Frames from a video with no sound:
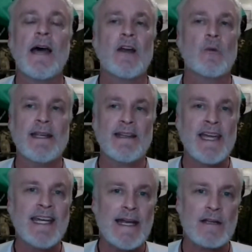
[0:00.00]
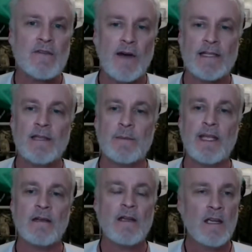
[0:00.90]
I don't mean kinetic fights. I
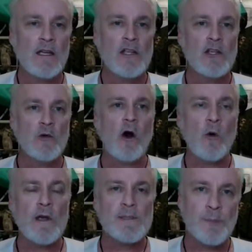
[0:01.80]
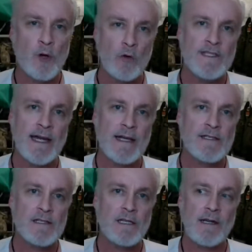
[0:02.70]
mean, you always
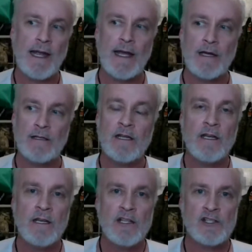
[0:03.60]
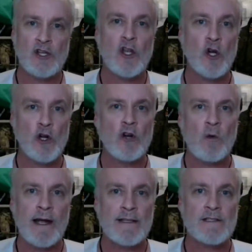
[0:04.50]
protest and secure your
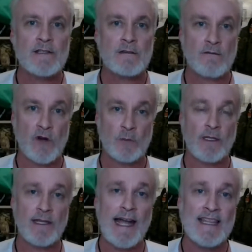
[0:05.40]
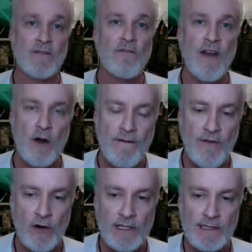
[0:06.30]
rights verbally at the very,
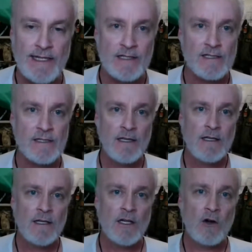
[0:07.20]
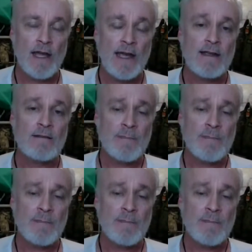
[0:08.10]
very least. Okay.